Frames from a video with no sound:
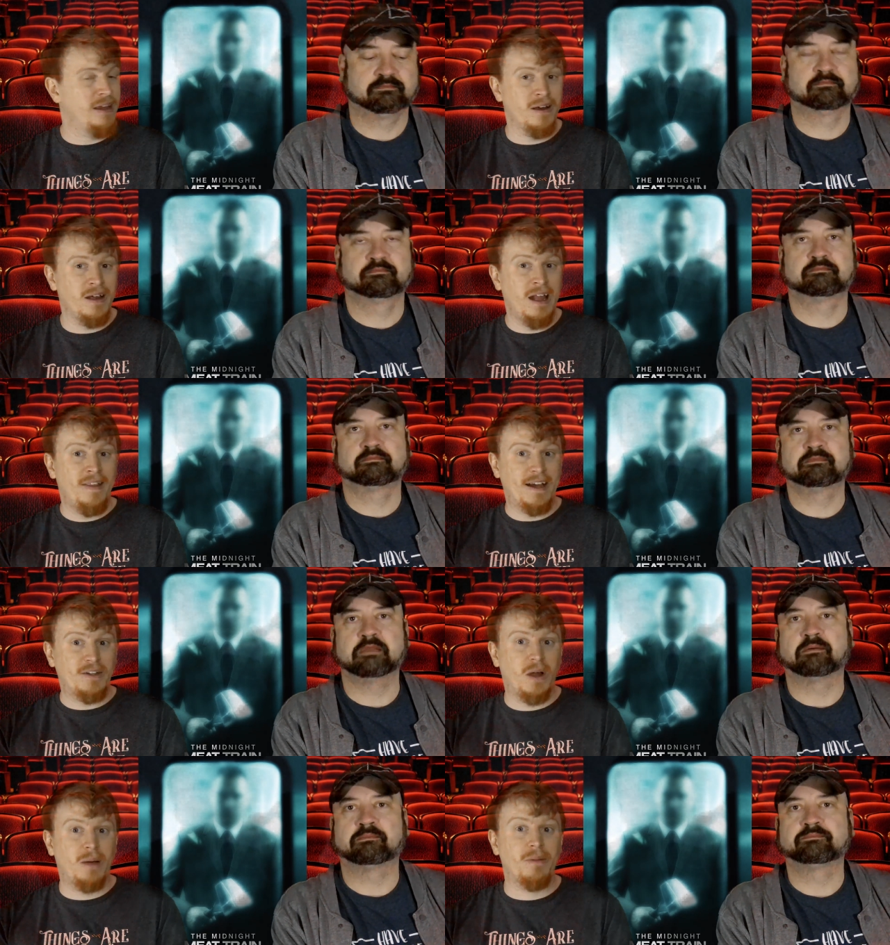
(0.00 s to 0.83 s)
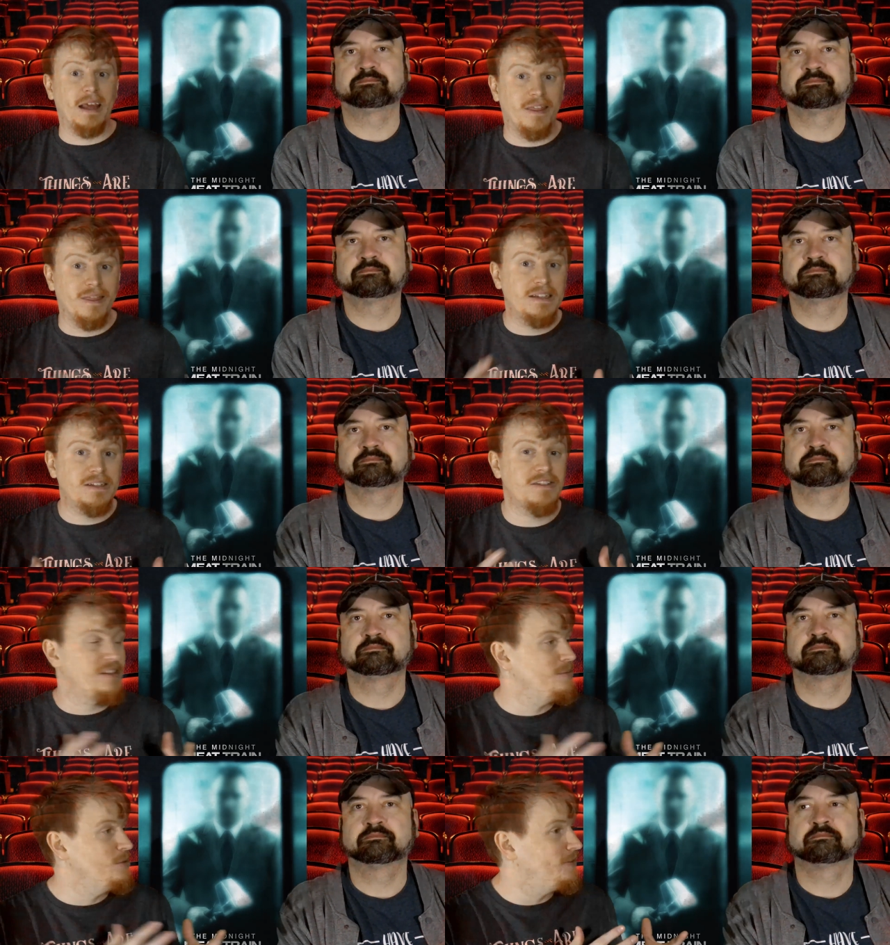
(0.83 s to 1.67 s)
Speaker 1: here. That's where I'm like, this is
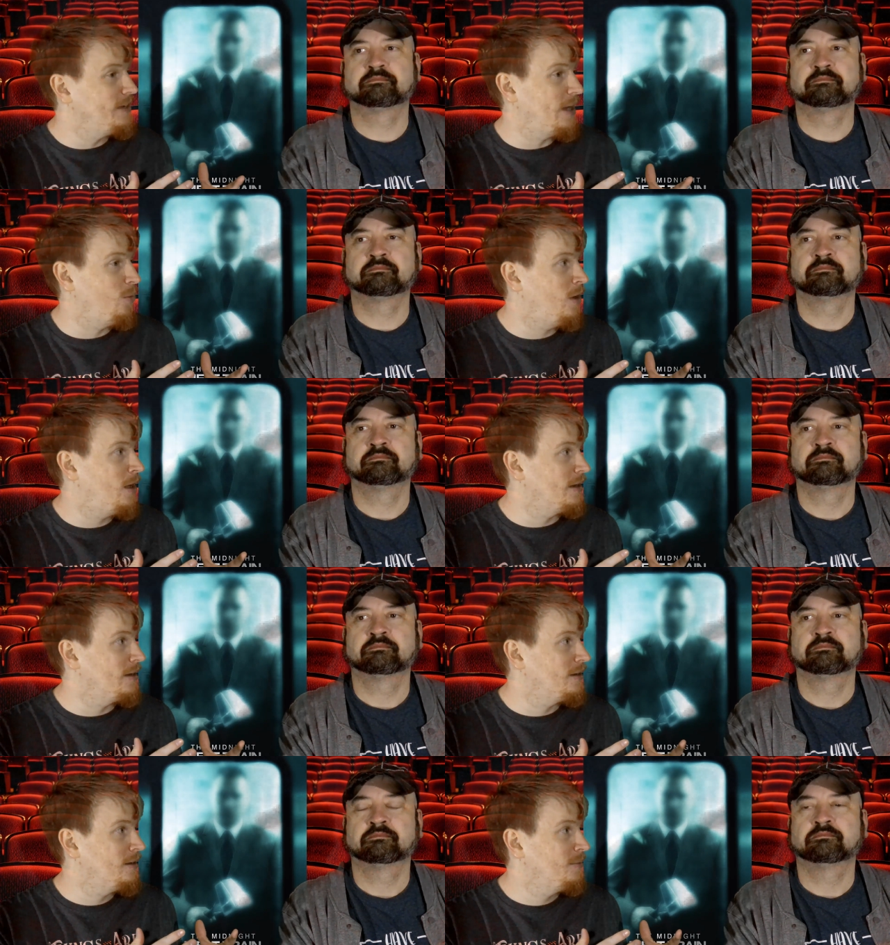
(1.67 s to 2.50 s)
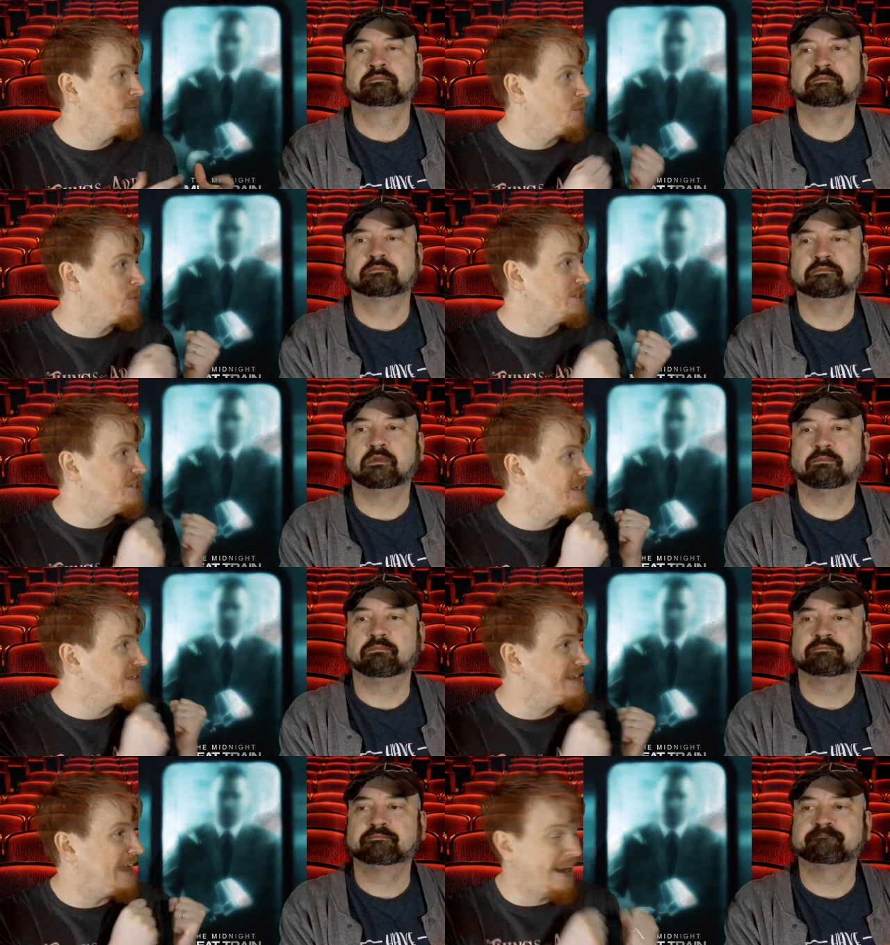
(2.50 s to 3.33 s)
the movie I wanted. But we're
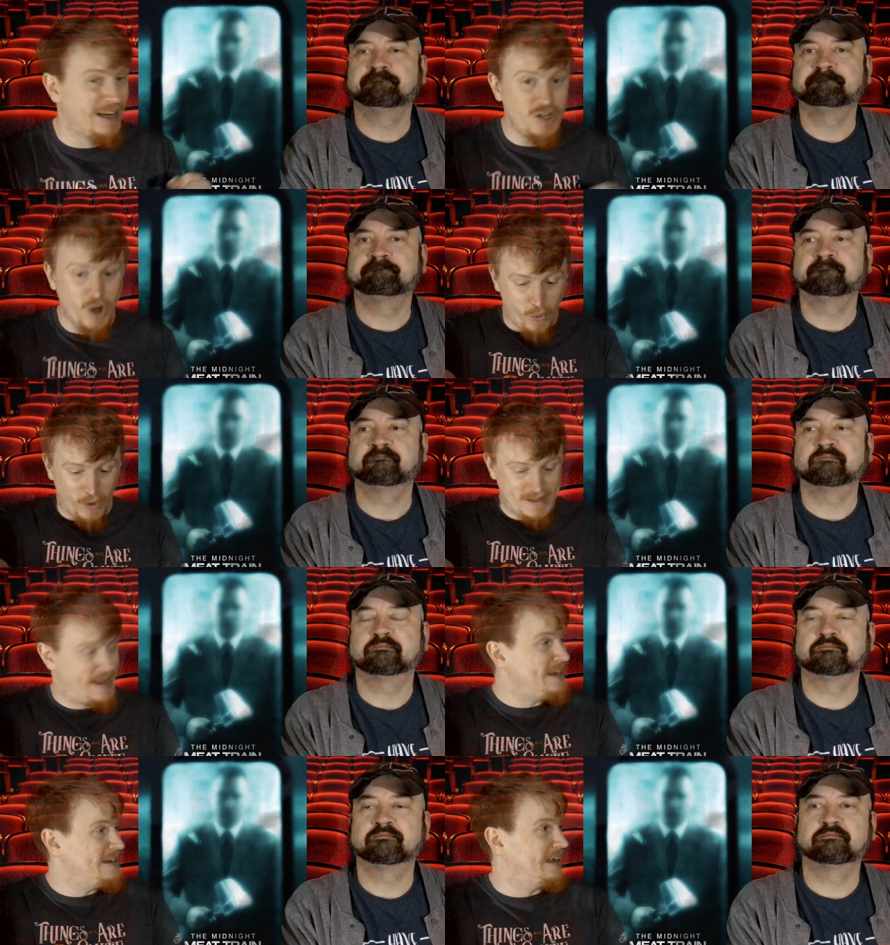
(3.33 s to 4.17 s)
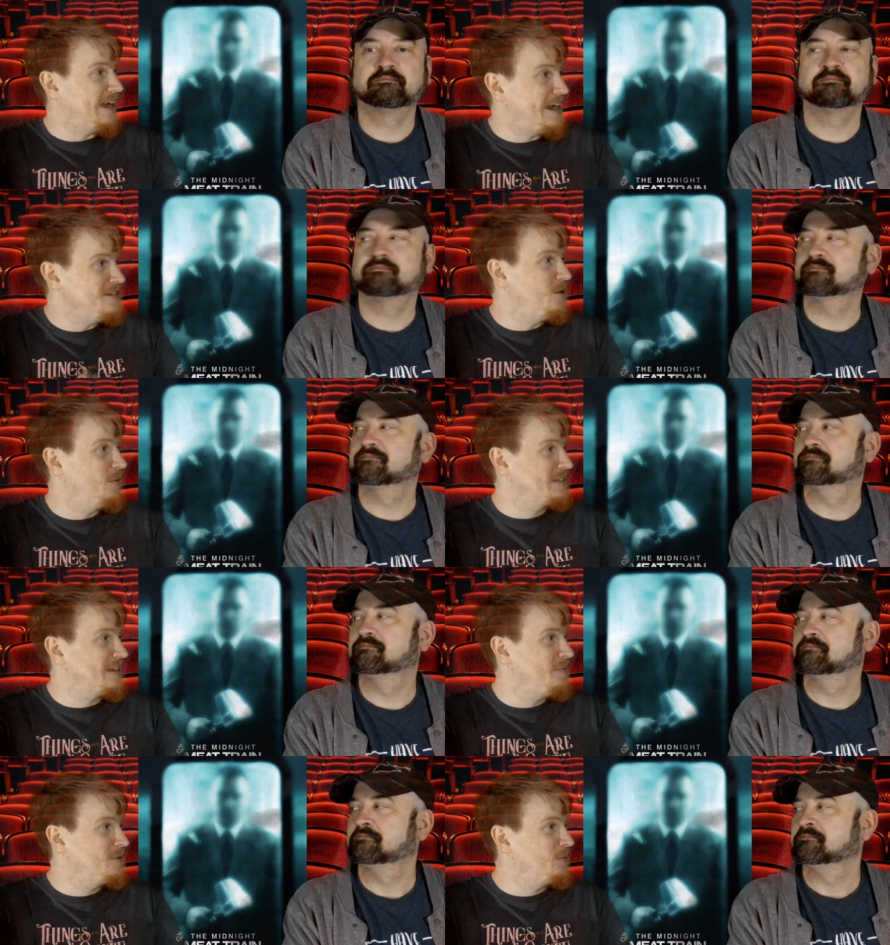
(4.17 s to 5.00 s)
just, and I know where it's ending. I know it's
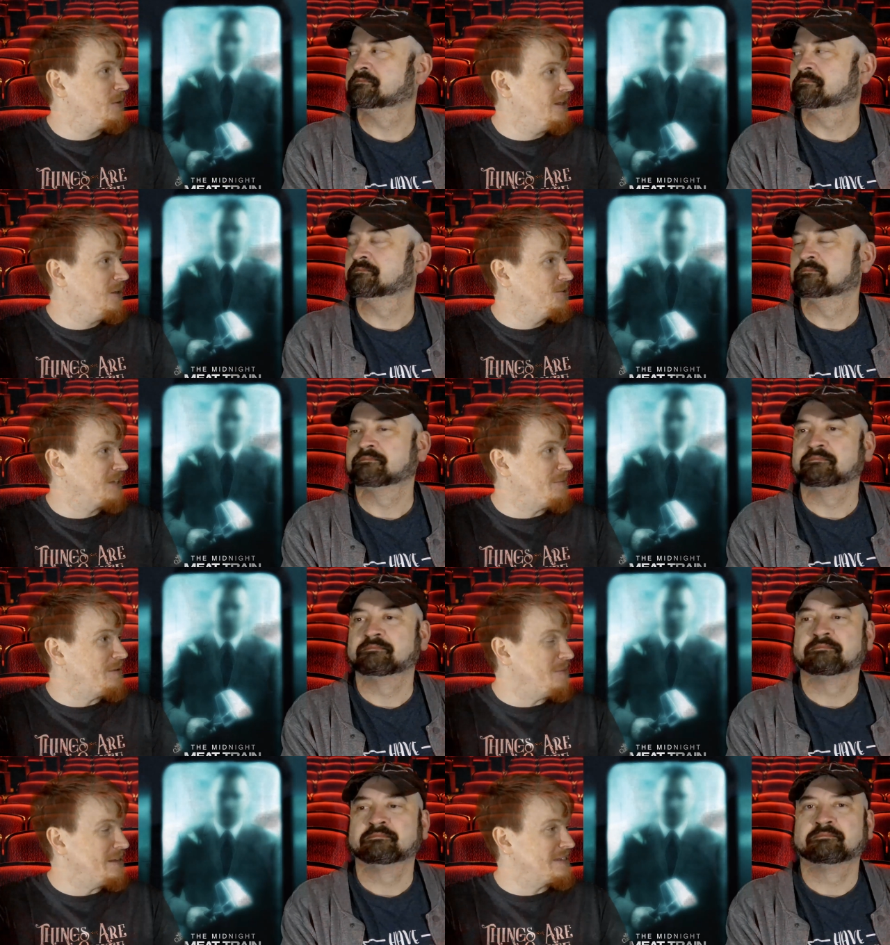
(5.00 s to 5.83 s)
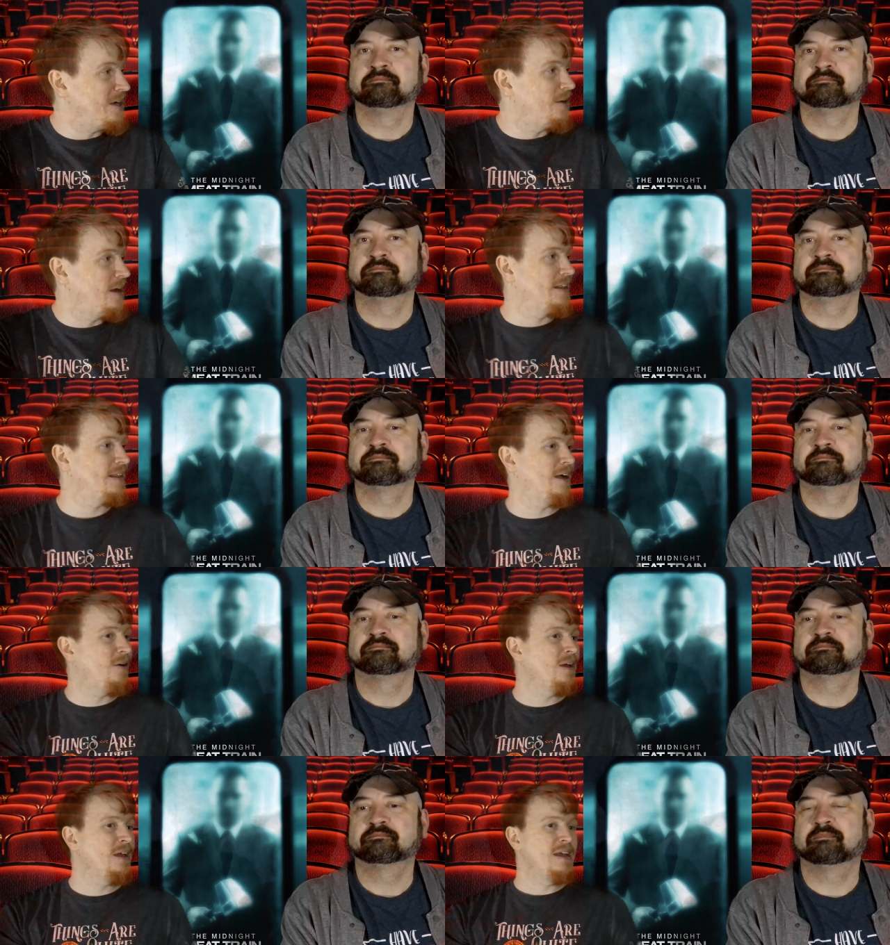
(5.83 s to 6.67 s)
coming to a close, and I'm going to miss out on it now.